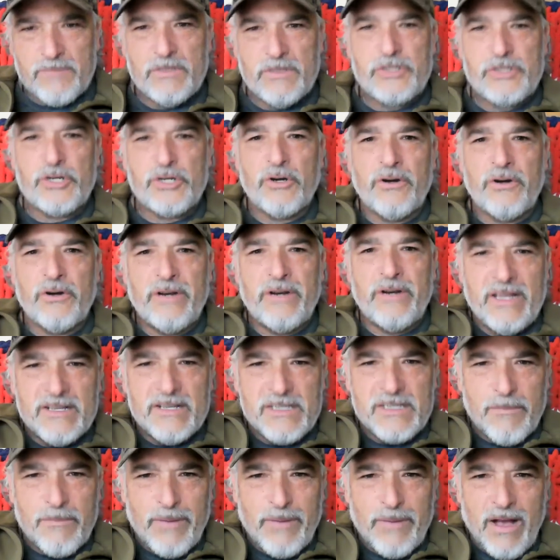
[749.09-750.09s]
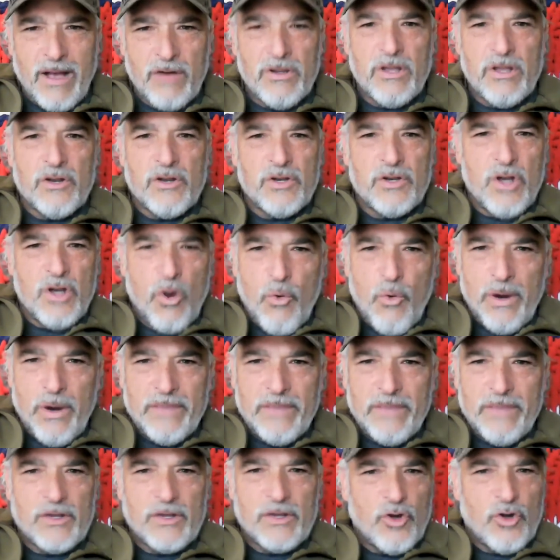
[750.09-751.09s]
Maturity is about
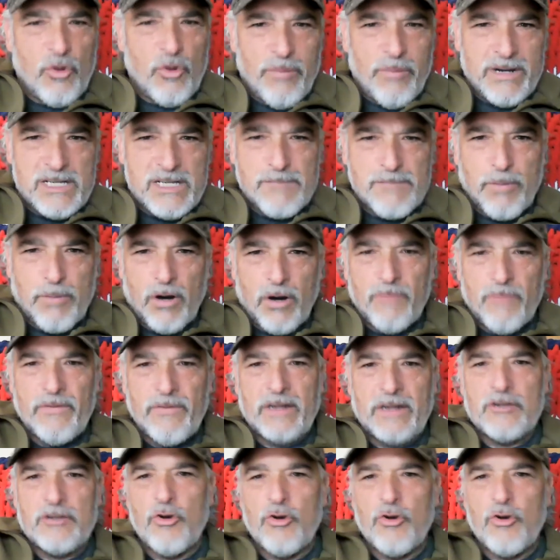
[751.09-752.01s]
knowing that nobody's perfect.